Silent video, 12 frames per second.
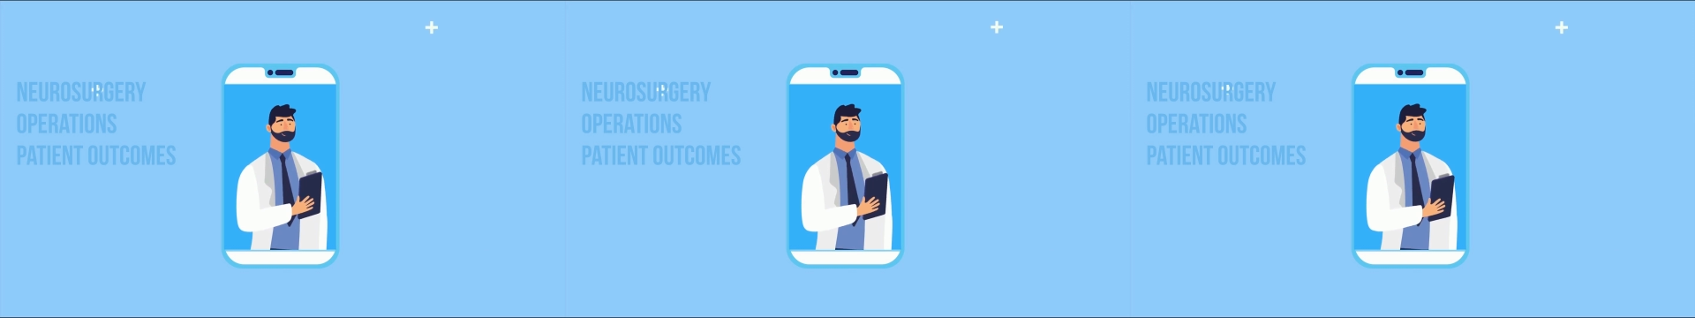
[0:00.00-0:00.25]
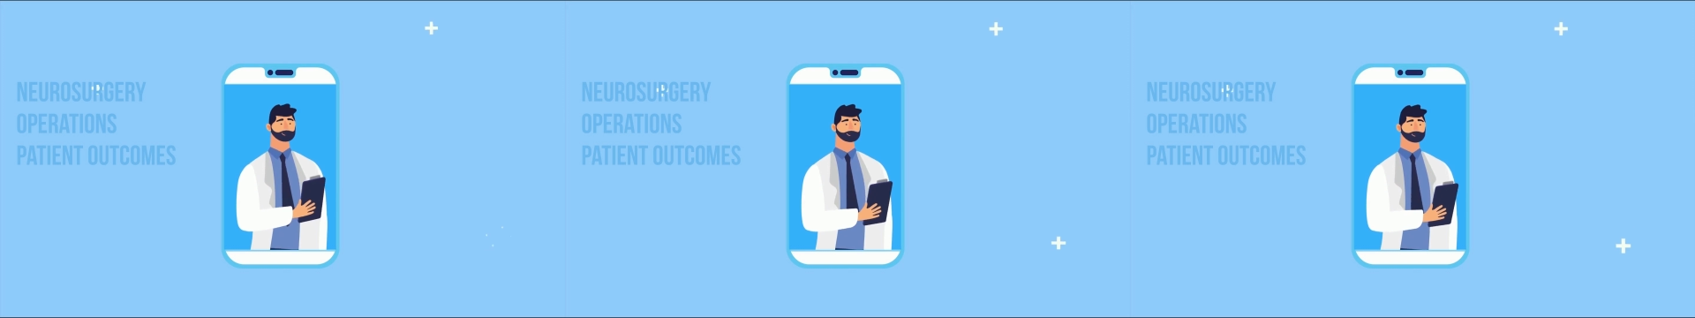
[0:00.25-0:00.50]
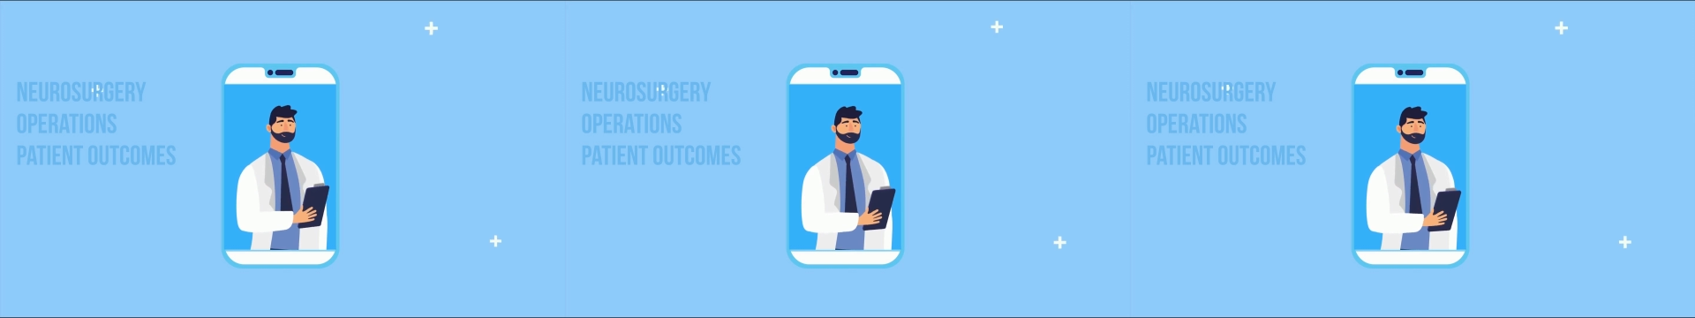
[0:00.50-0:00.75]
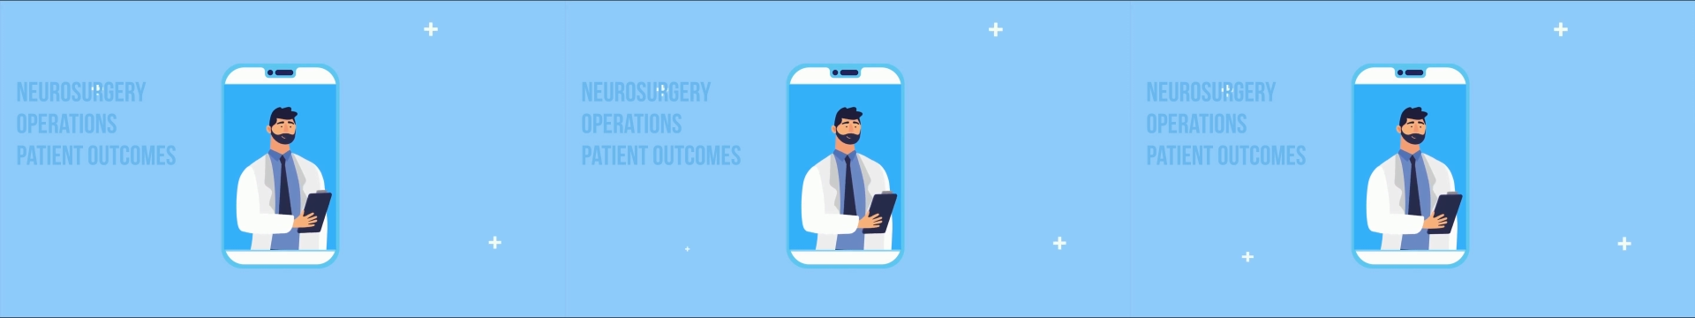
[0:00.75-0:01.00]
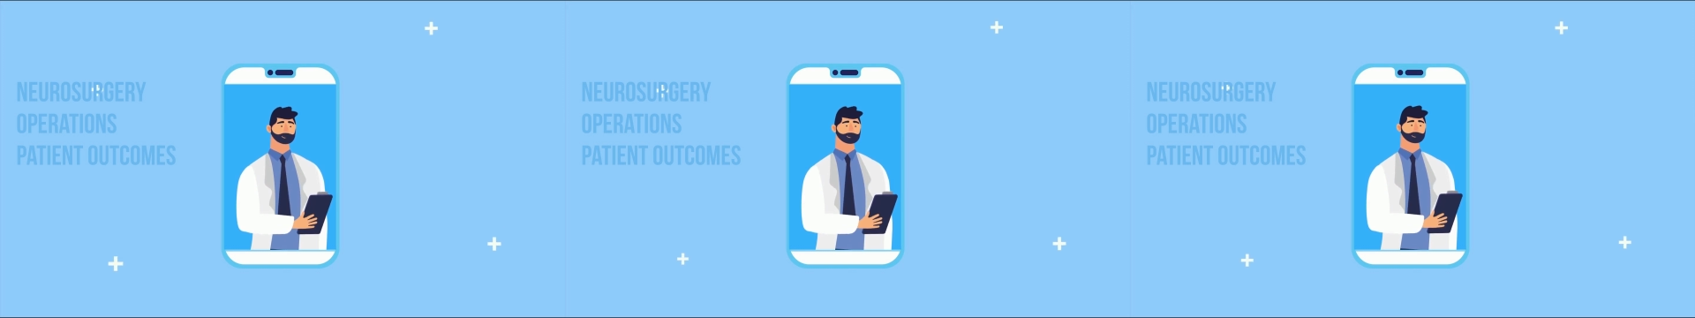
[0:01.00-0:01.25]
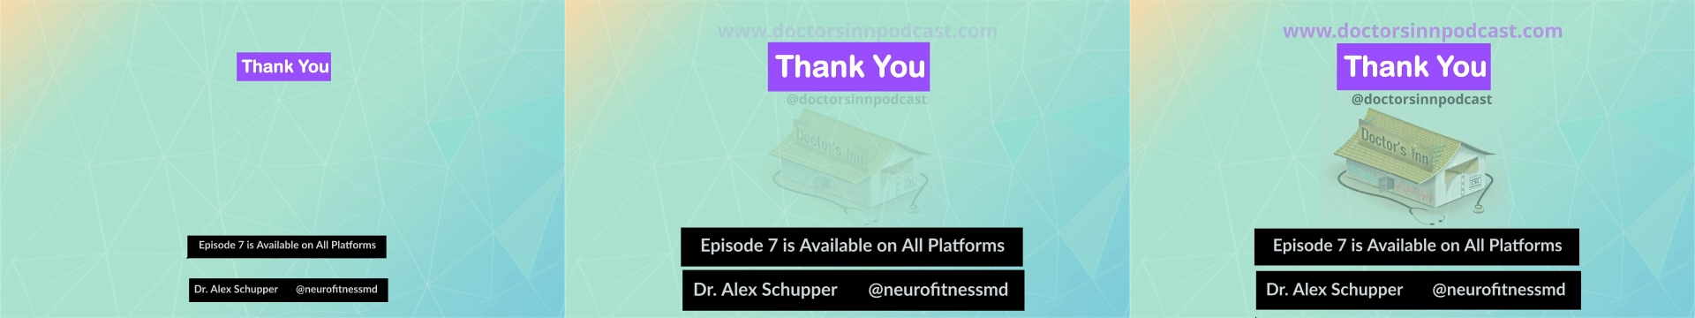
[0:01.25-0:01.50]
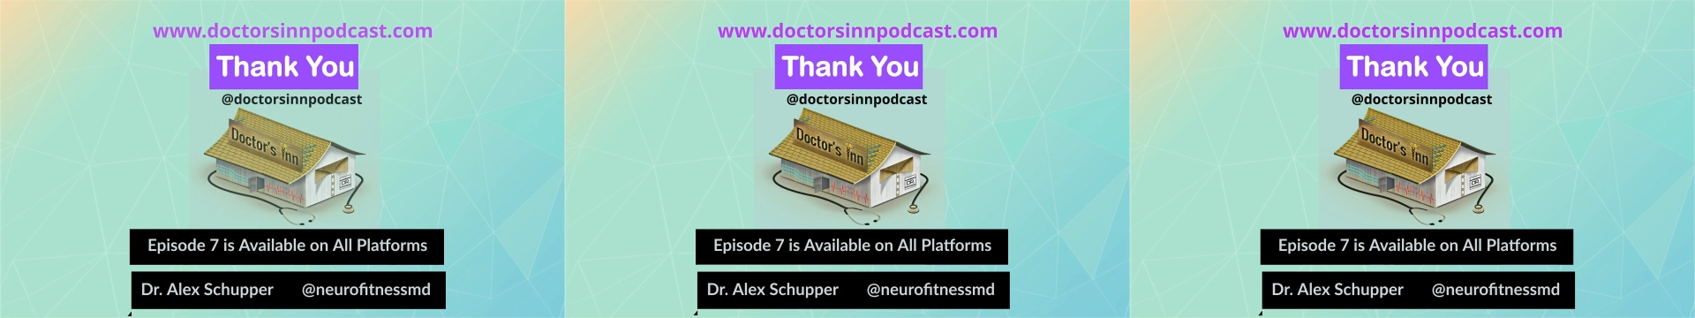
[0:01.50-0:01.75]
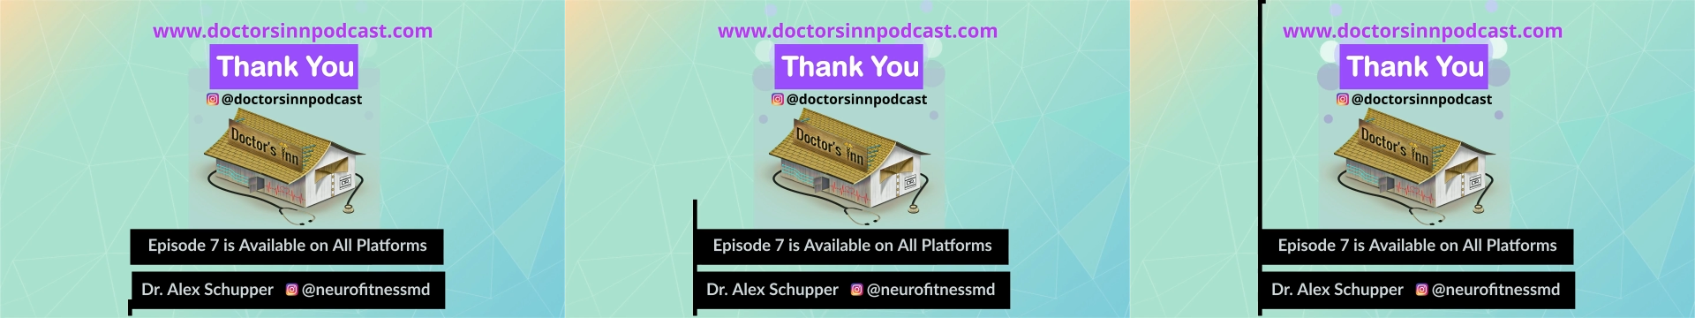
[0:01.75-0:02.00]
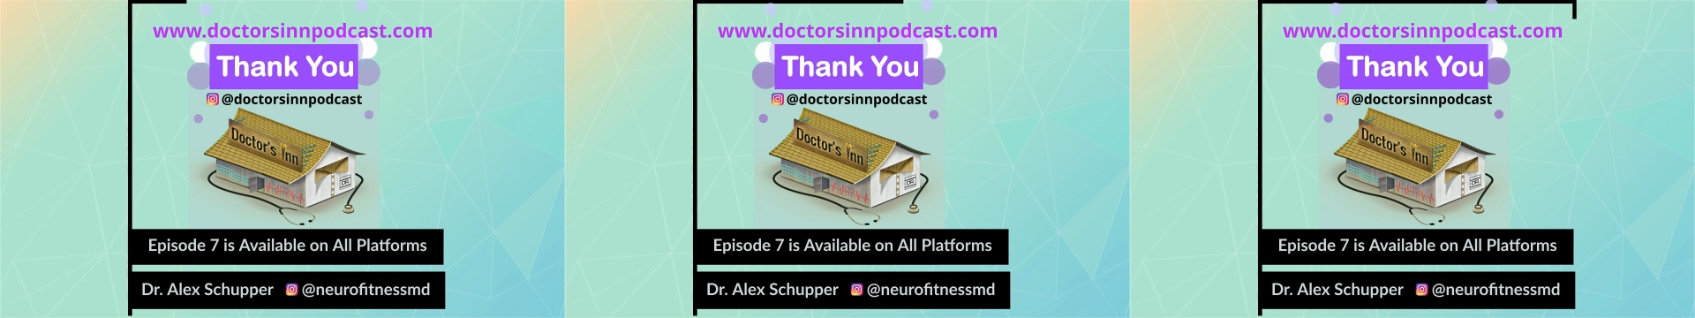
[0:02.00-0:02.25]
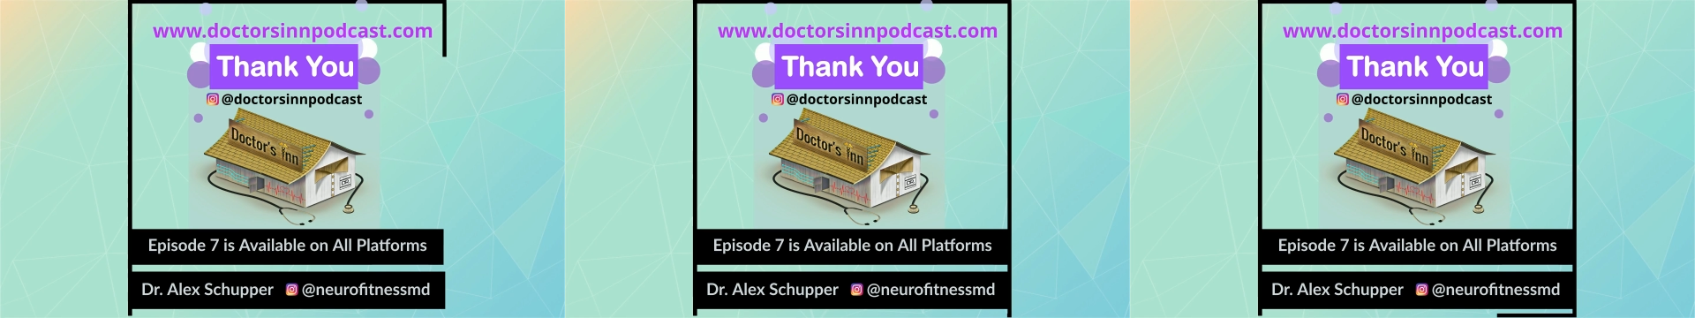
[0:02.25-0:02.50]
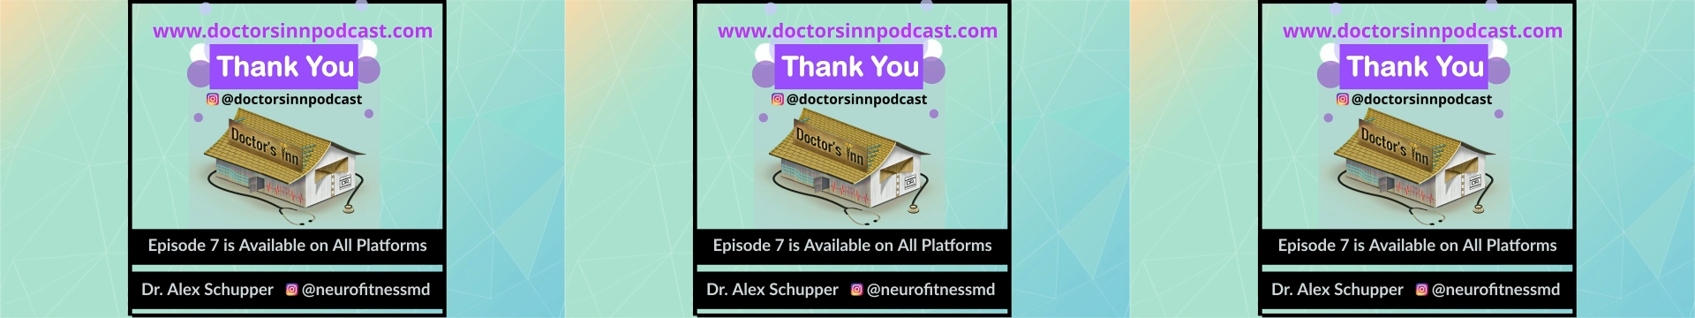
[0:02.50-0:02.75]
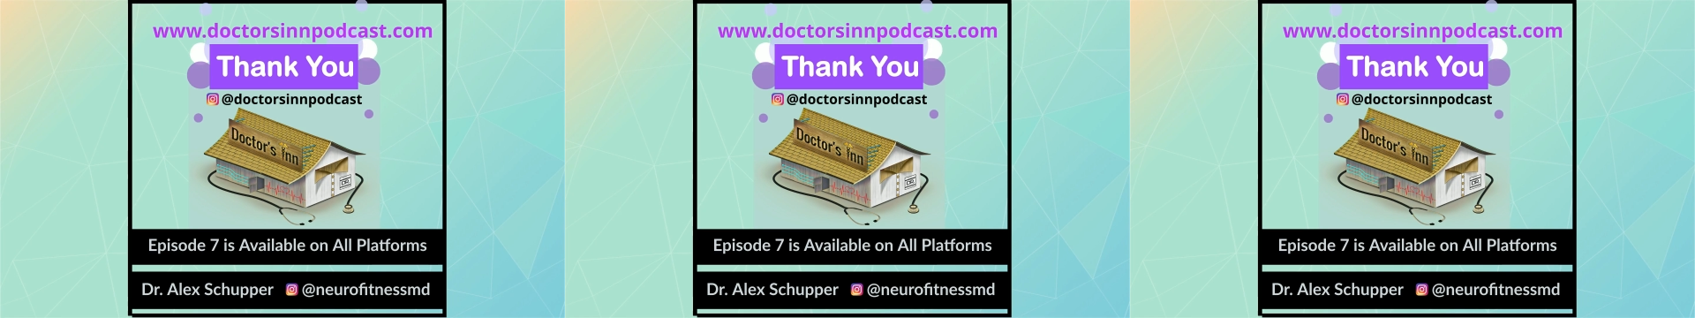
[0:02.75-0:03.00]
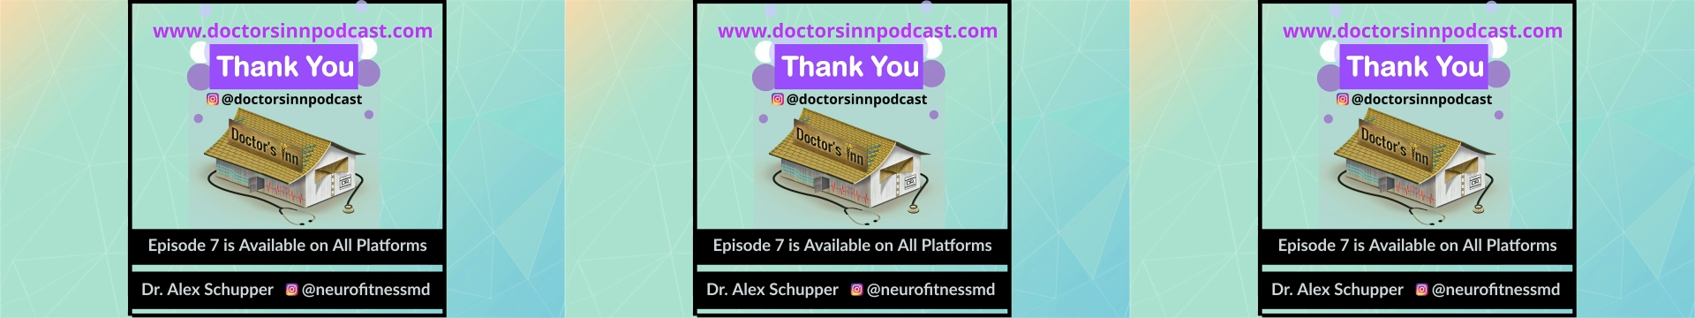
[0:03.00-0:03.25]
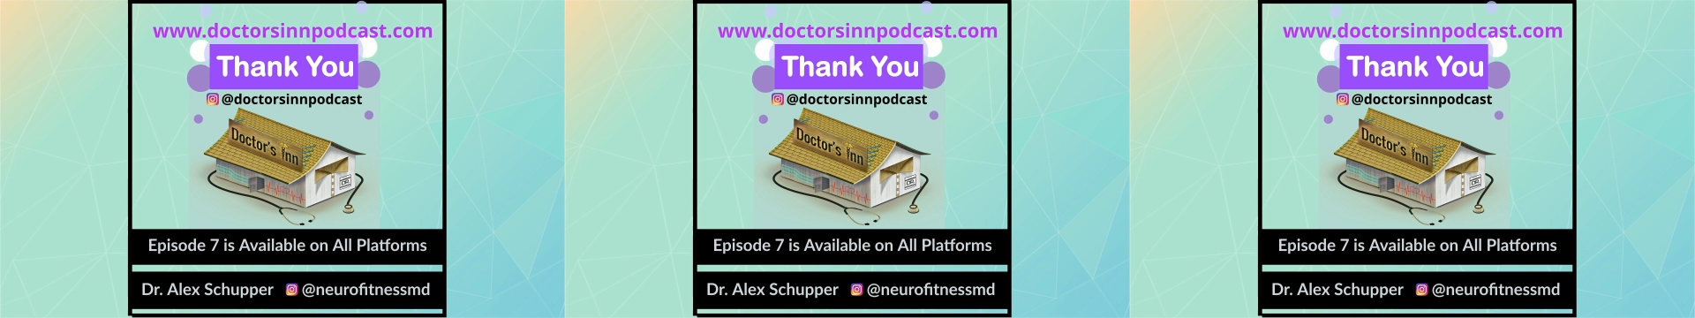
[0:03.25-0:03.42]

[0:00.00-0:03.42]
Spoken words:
No face is visible, so there are no lips to read.